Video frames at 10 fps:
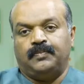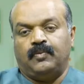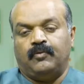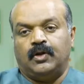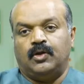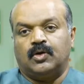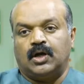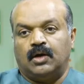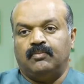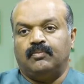when you
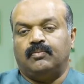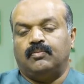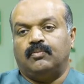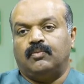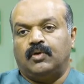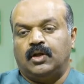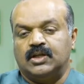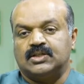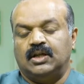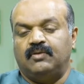come,
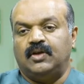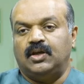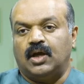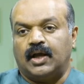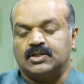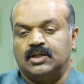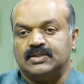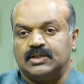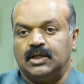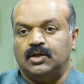initially we actually
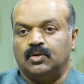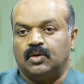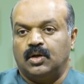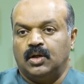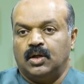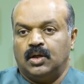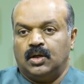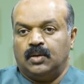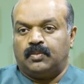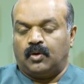see your
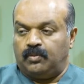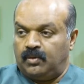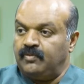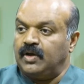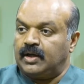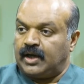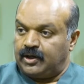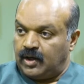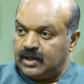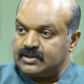problem. We are
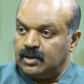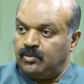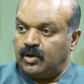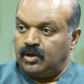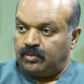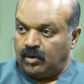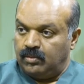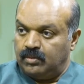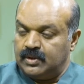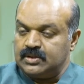trying to understand what your
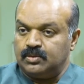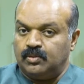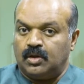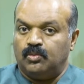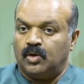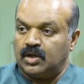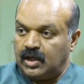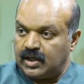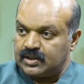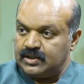problem is, what
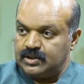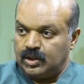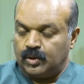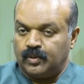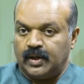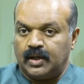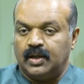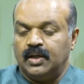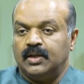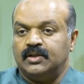corrections you require.
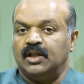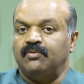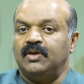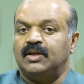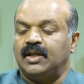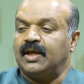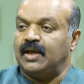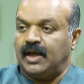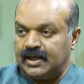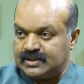Then we
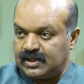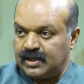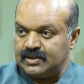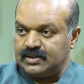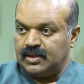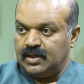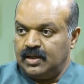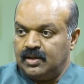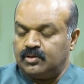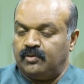take x-rays.
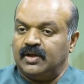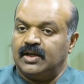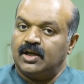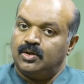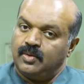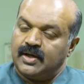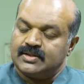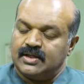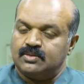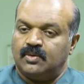So we take two
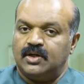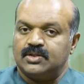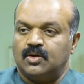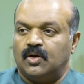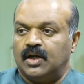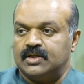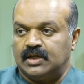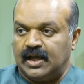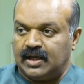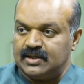x-rays. One is called as
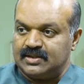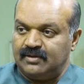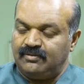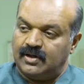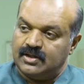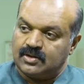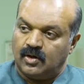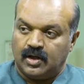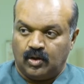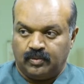a lateral ceph, one is
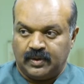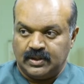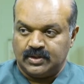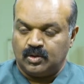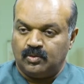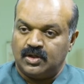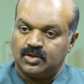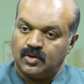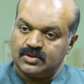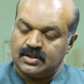called an OPG. So one
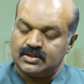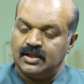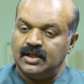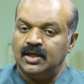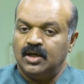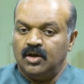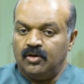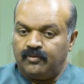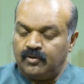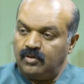shows us the
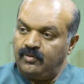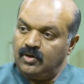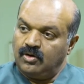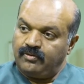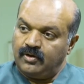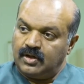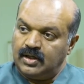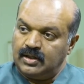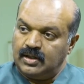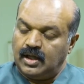full view of your
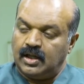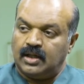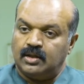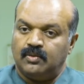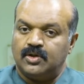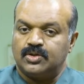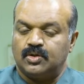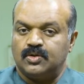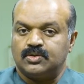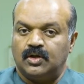teeth, and other one shows